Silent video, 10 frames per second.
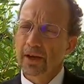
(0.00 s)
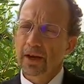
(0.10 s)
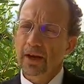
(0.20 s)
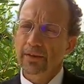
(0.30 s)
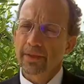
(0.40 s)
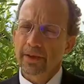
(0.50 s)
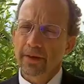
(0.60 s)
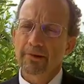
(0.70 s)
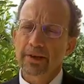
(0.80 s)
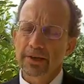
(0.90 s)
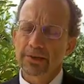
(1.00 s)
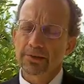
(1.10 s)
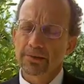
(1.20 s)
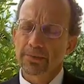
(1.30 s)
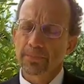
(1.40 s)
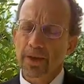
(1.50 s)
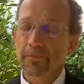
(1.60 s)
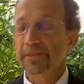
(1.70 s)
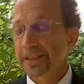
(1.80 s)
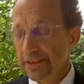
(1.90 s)
and they agreed to, I
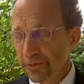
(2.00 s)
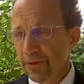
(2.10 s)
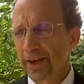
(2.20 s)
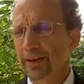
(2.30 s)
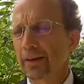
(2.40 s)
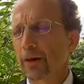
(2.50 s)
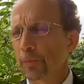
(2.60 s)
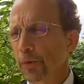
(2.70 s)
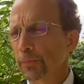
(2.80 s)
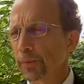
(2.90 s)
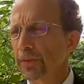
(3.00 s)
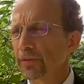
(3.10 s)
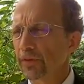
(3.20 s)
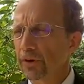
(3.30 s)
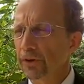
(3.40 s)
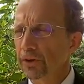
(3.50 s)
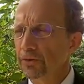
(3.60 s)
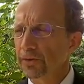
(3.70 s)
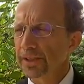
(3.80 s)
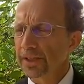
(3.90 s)
haven't seen the final output, but they've agreed
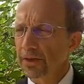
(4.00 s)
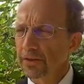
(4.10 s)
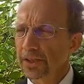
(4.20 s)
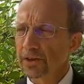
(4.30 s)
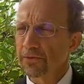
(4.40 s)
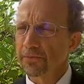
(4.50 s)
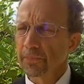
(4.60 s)
to a series of